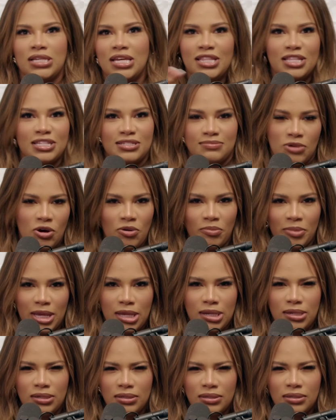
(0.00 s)
in this
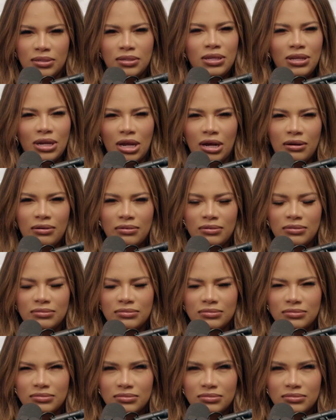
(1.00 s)
moment. You know?